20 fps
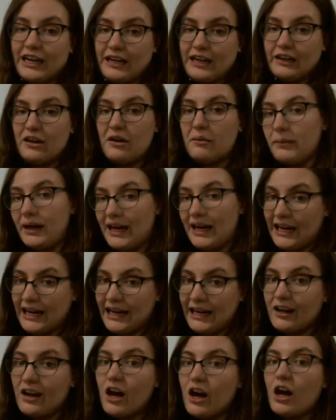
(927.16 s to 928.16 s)
in
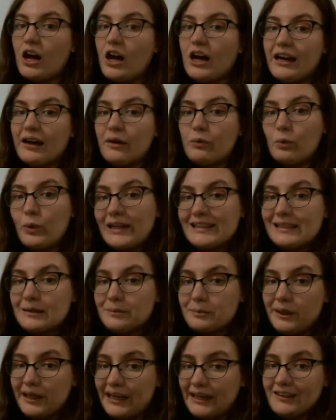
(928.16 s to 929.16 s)
my uh, ones
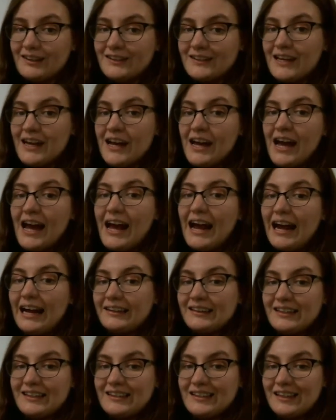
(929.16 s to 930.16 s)
place.
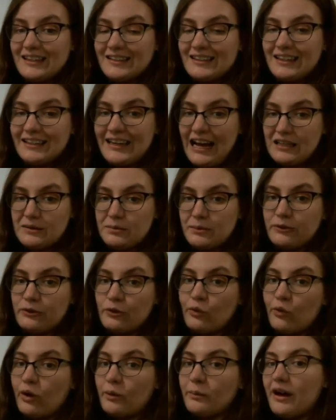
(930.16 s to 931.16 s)
And this is the decimal
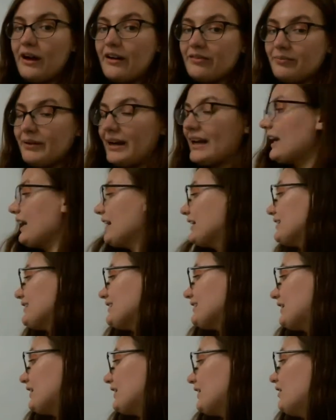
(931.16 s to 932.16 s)
form of my
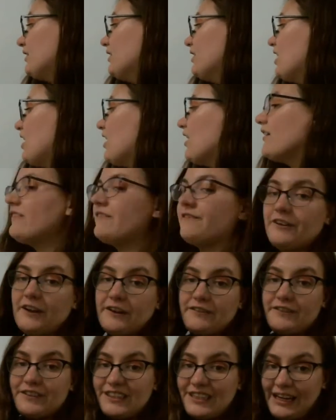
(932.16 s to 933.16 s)
answer,
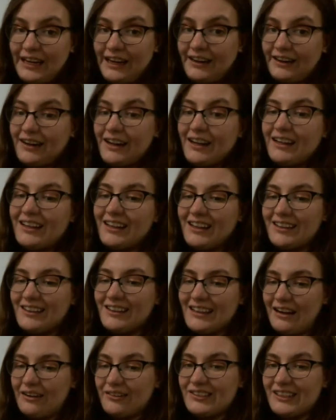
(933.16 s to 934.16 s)
15
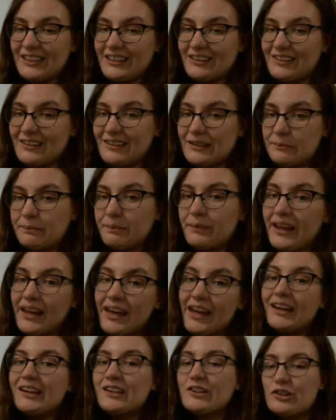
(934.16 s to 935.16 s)
thousandths.
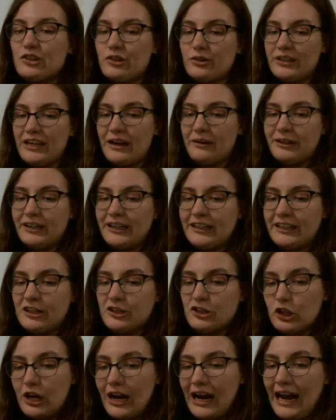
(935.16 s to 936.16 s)
So now we're going
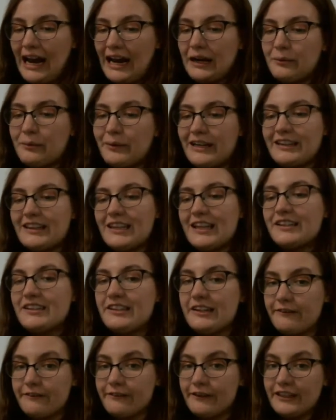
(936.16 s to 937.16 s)
to try with
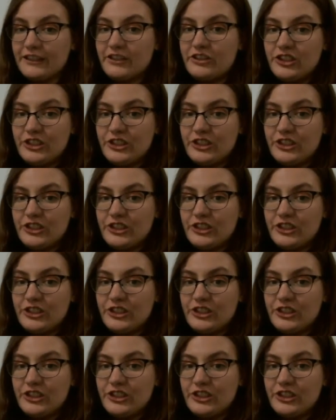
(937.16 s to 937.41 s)
different